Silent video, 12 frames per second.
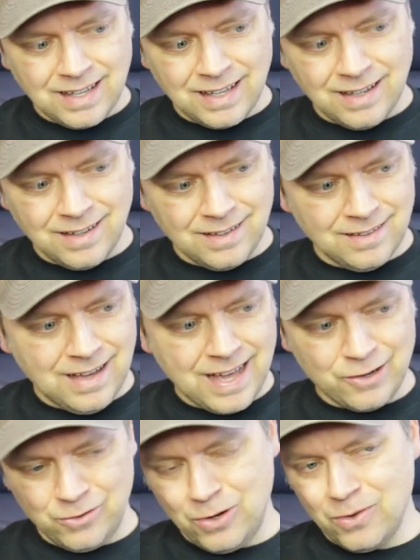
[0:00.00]
uh, I
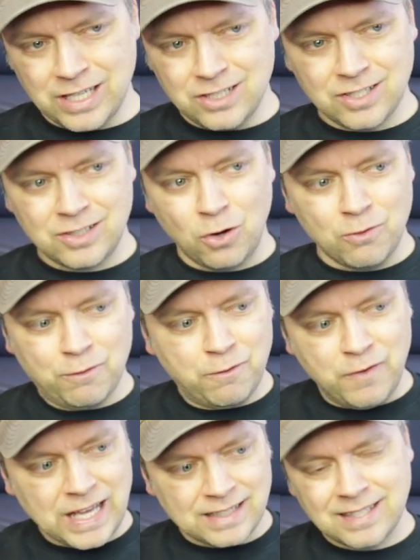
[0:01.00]
don't know, they just don't
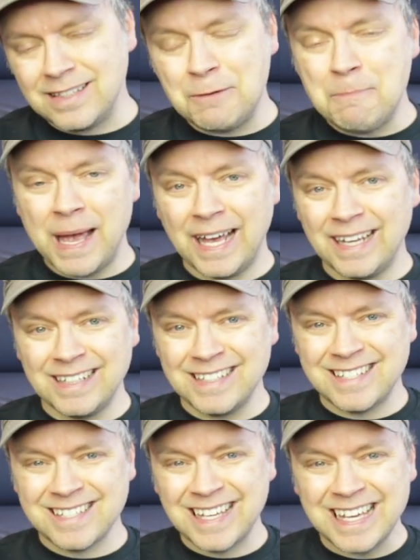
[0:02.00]
fit the main
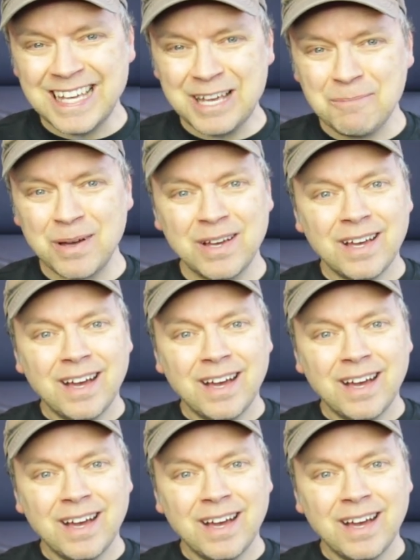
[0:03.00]
scheme.